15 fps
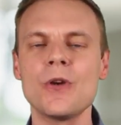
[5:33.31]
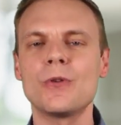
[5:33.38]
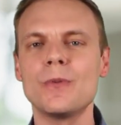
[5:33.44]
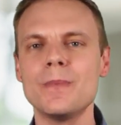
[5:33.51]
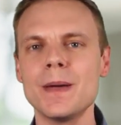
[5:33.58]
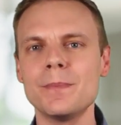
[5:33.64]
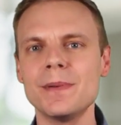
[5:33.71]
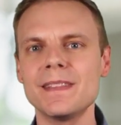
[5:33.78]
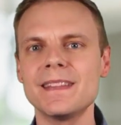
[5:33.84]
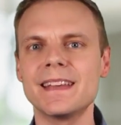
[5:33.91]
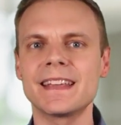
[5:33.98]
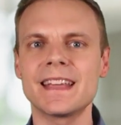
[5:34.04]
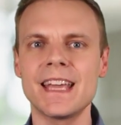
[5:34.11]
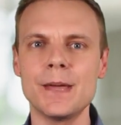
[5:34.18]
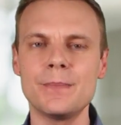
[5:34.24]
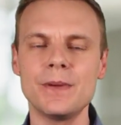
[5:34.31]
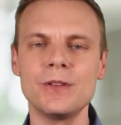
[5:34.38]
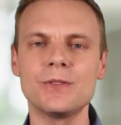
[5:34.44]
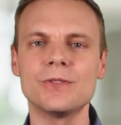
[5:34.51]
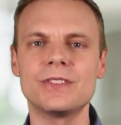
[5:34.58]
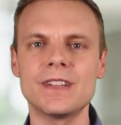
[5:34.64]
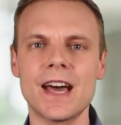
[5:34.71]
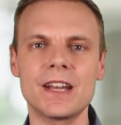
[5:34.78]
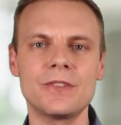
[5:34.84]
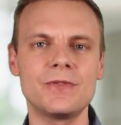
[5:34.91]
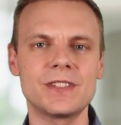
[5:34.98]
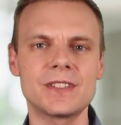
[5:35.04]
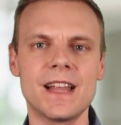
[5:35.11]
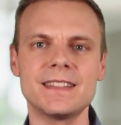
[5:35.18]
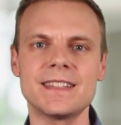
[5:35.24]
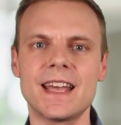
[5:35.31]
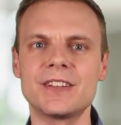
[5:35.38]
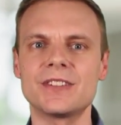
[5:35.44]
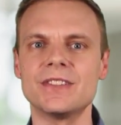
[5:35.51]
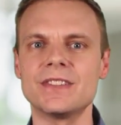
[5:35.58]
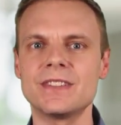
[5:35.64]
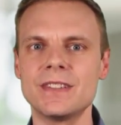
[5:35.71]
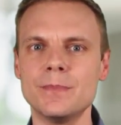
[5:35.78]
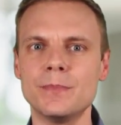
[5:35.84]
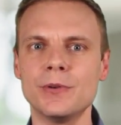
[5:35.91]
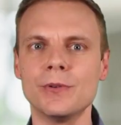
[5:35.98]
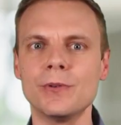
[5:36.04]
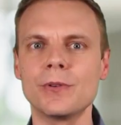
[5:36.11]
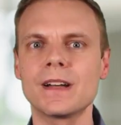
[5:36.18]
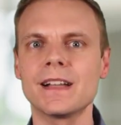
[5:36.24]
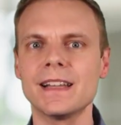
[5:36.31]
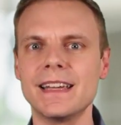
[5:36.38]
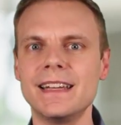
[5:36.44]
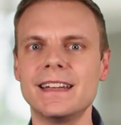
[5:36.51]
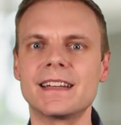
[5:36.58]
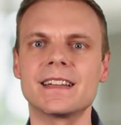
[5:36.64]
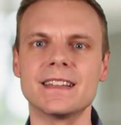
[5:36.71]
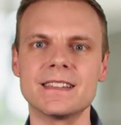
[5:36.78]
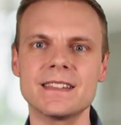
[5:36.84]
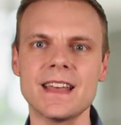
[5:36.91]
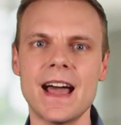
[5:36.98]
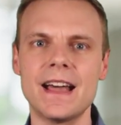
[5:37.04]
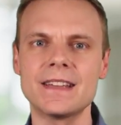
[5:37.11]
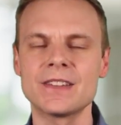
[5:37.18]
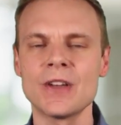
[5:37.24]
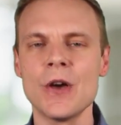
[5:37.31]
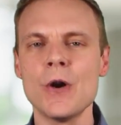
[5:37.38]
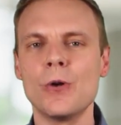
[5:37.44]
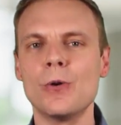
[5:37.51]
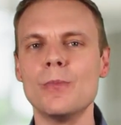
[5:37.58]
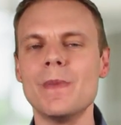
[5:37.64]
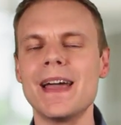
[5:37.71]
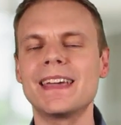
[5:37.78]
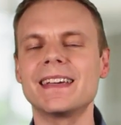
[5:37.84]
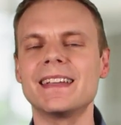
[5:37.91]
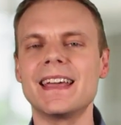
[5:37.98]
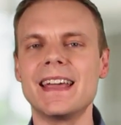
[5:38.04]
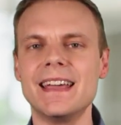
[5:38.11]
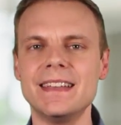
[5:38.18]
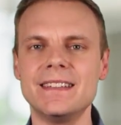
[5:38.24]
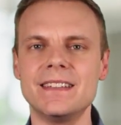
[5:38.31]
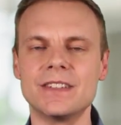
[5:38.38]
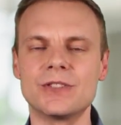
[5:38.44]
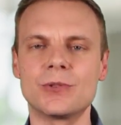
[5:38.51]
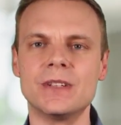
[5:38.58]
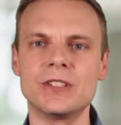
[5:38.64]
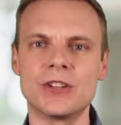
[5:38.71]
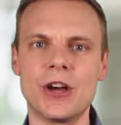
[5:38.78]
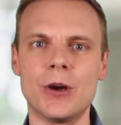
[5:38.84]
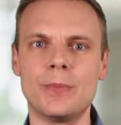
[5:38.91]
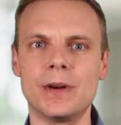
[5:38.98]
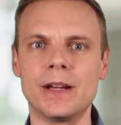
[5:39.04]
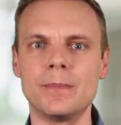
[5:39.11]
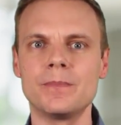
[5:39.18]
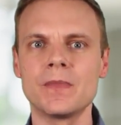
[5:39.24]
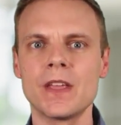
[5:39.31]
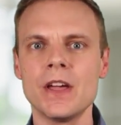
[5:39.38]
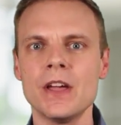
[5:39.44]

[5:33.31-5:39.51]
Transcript: Remember that keeping your data visualization simple, clean, and concise will make it easier to interpret.